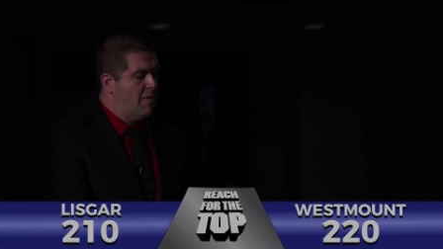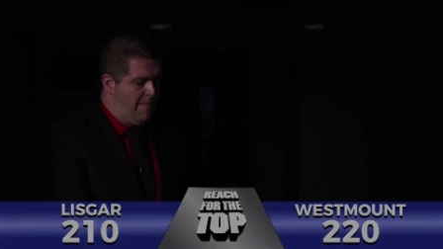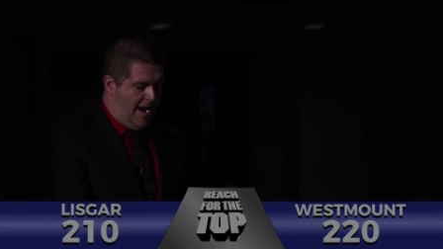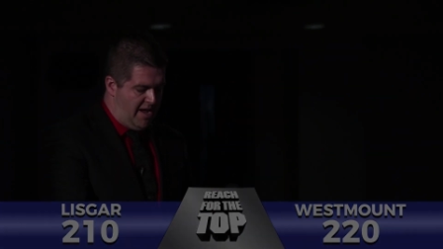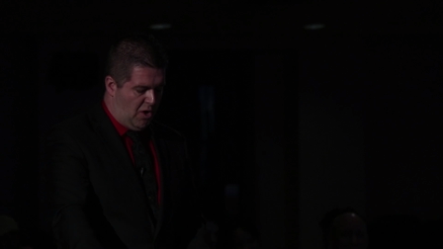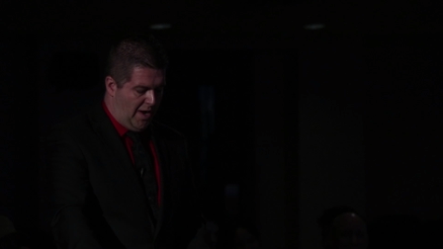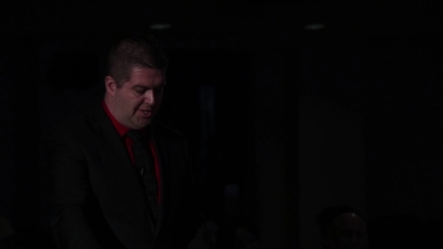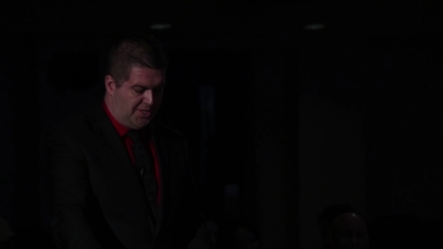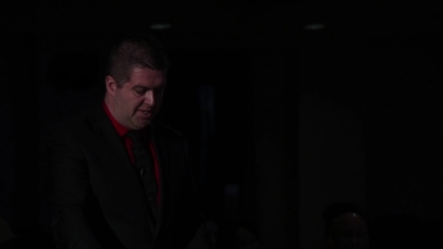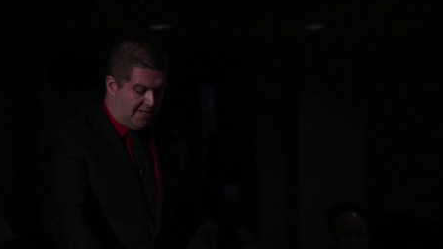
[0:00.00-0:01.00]
remaining
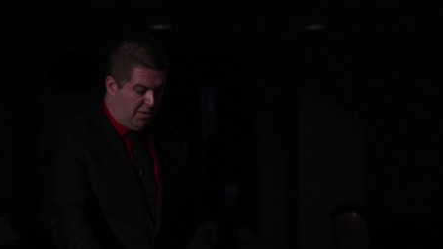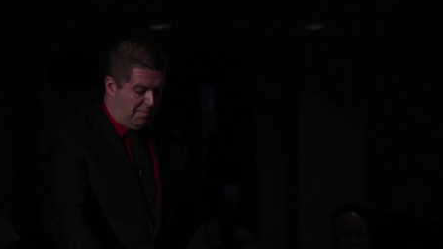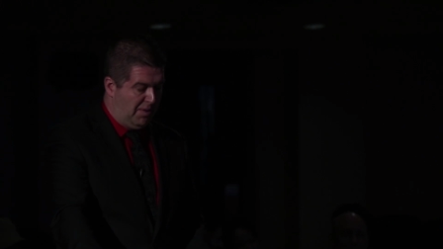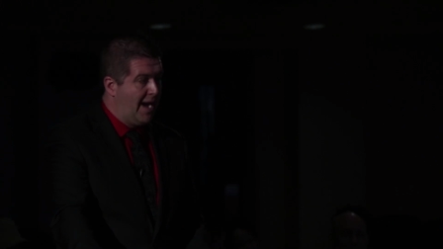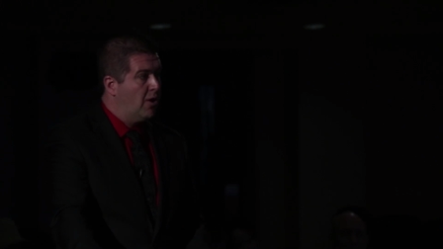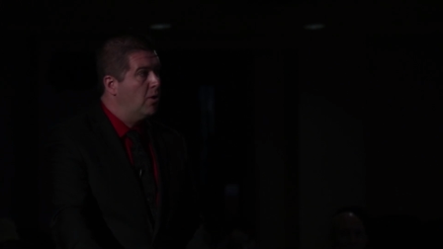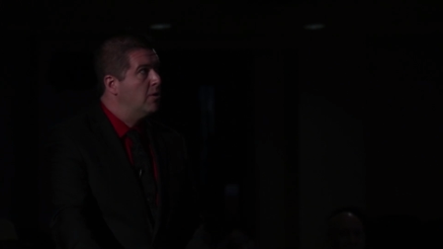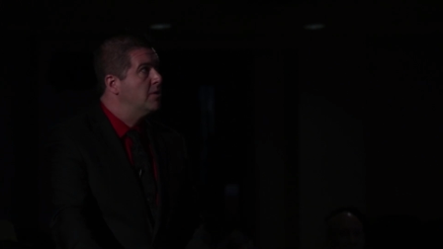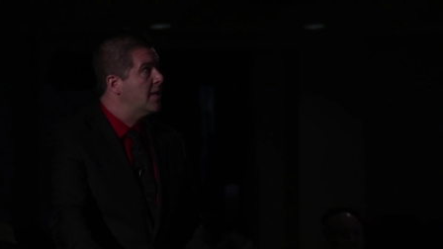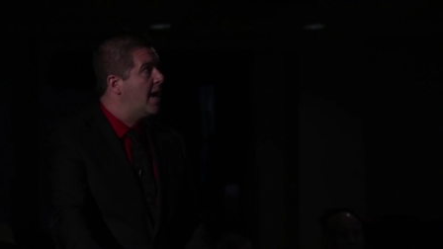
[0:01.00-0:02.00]
questions deal with black
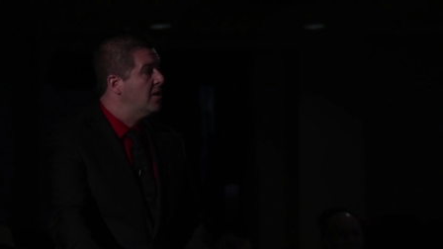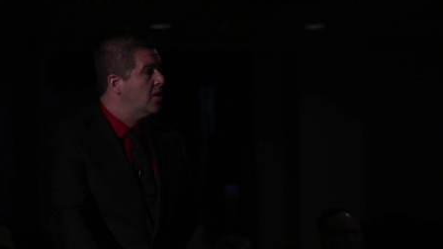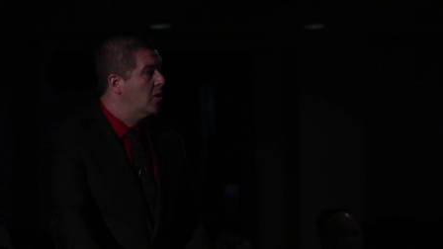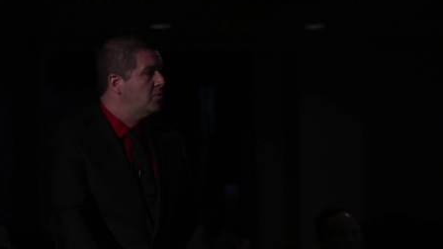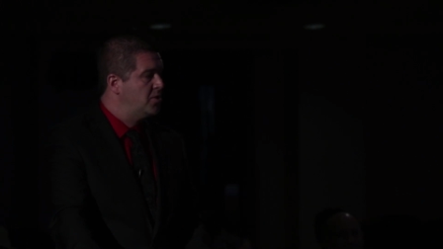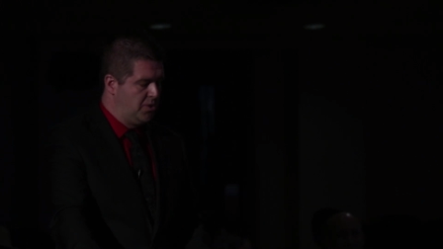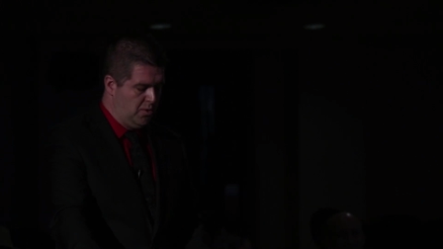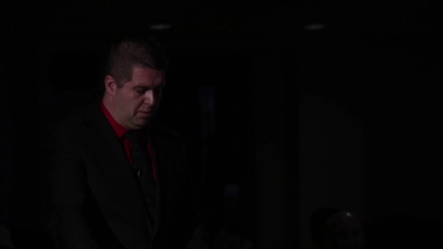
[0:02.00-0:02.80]
holes and go to